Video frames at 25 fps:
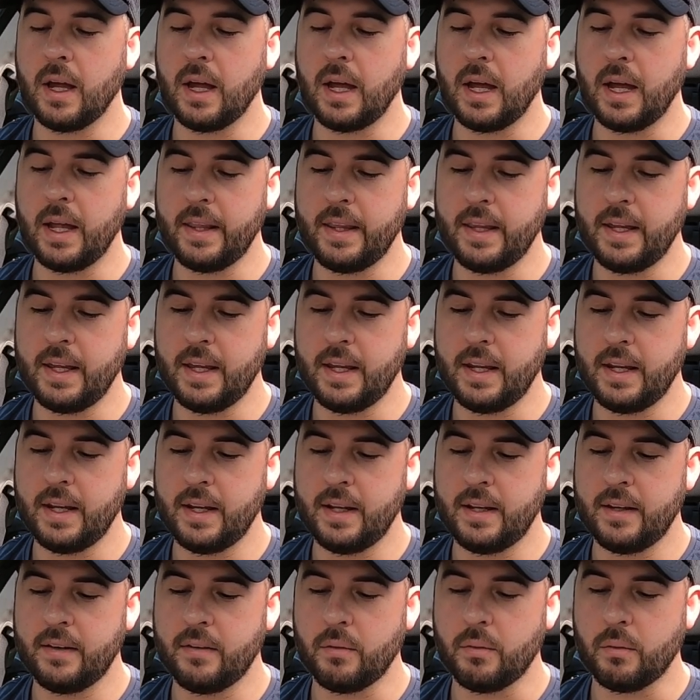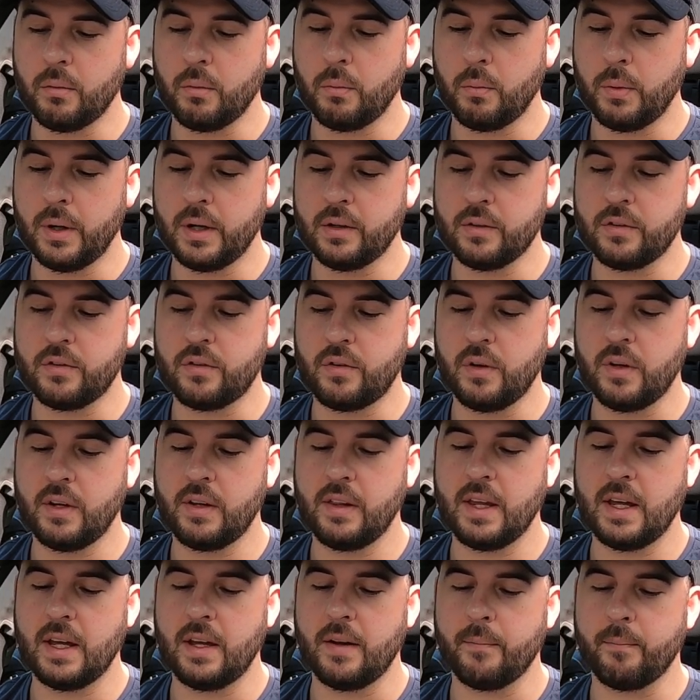And then when I was doing
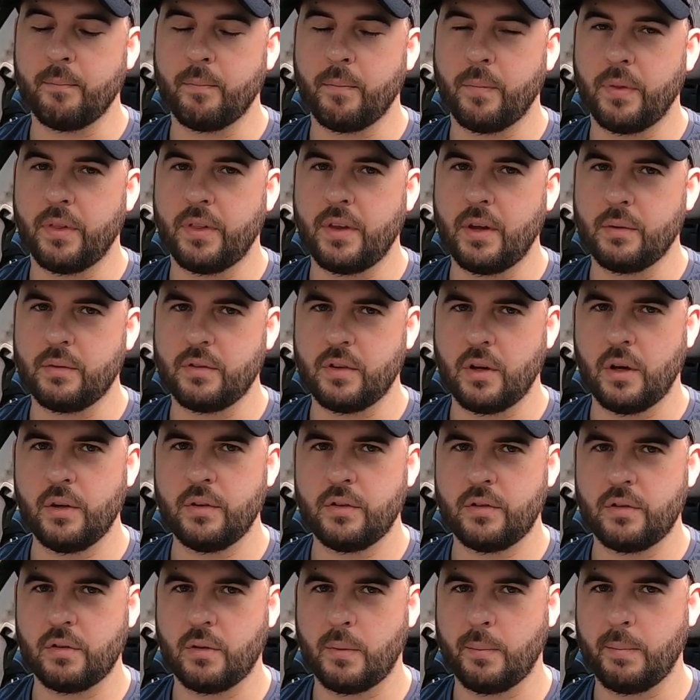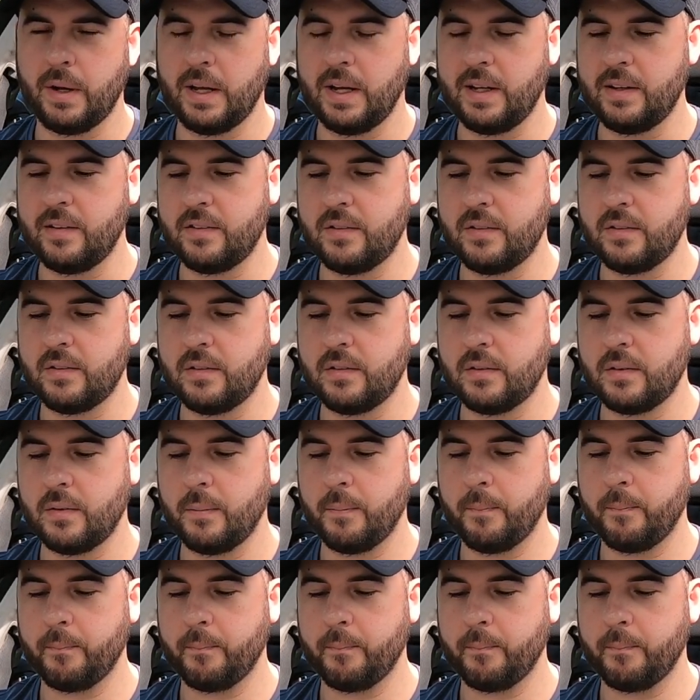that, there was a hose to replace